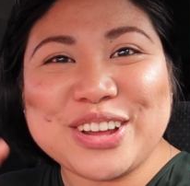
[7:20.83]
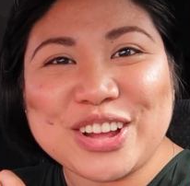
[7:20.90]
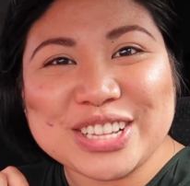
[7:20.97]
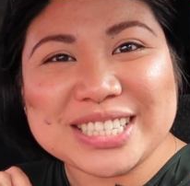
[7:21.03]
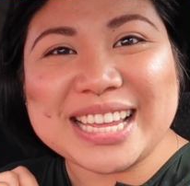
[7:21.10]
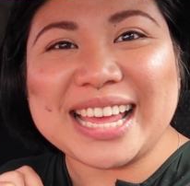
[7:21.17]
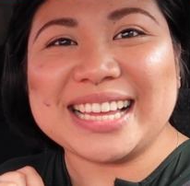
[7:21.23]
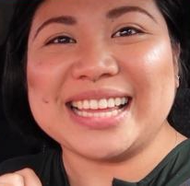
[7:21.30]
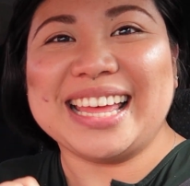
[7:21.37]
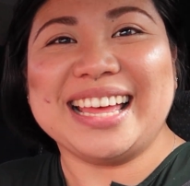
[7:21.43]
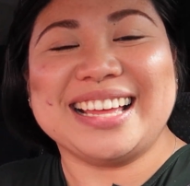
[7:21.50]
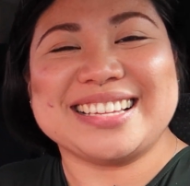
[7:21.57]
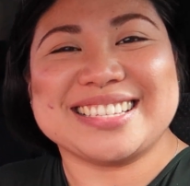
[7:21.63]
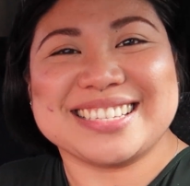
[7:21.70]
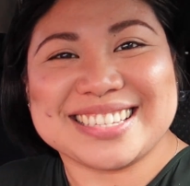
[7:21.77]
contact
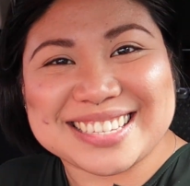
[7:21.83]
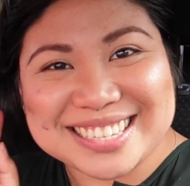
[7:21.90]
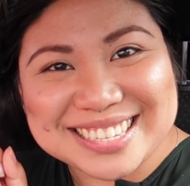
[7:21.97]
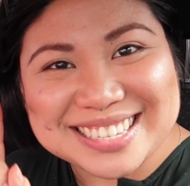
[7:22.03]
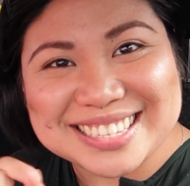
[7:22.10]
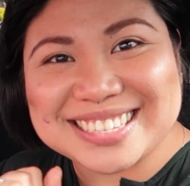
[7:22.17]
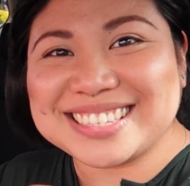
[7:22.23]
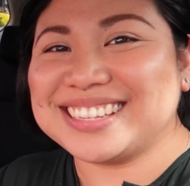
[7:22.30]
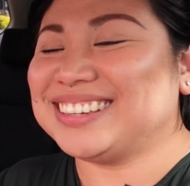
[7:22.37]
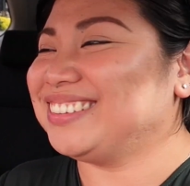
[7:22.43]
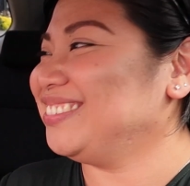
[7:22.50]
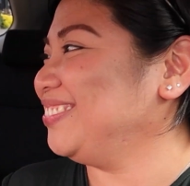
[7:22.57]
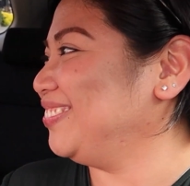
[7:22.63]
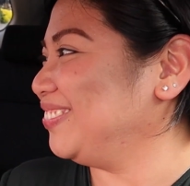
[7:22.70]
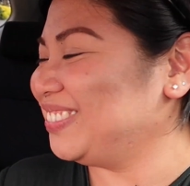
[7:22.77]
us. You
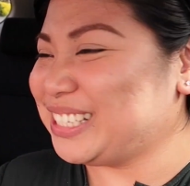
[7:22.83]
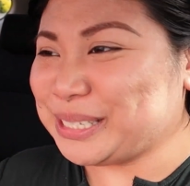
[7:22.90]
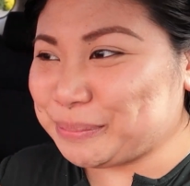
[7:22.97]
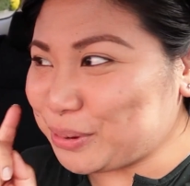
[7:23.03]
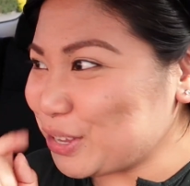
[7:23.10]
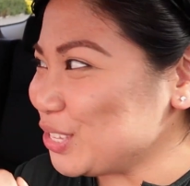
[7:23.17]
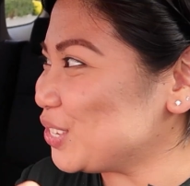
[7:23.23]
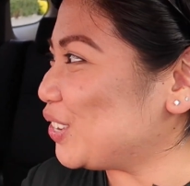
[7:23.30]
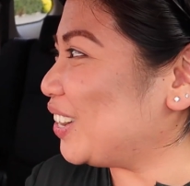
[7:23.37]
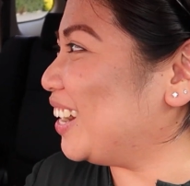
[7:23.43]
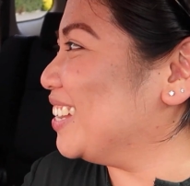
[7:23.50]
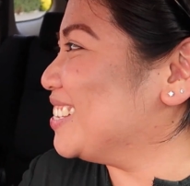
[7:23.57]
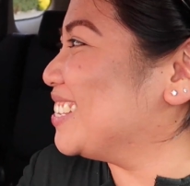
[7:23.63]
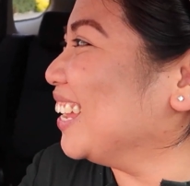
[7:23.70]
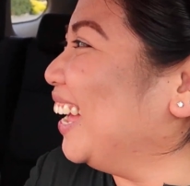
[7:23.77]
know, sponsor
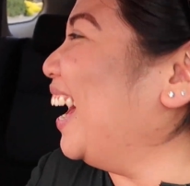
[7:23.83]
us.